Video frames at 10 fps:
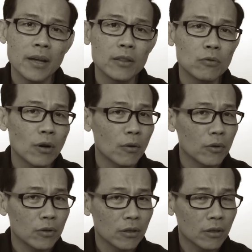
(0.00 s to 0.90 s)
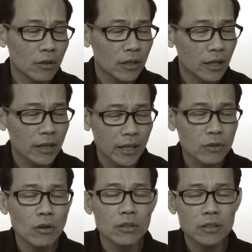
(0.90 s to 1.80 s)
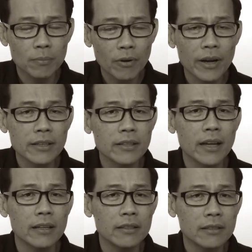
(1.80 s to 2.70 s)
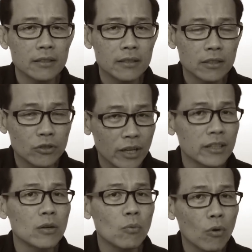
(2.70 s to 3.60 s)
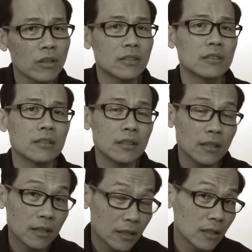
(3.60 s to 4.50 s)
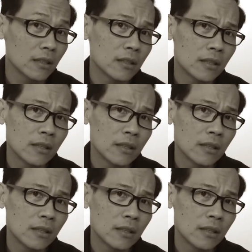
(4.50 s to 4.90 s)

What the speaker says: And to our surprise, that the gender was girl.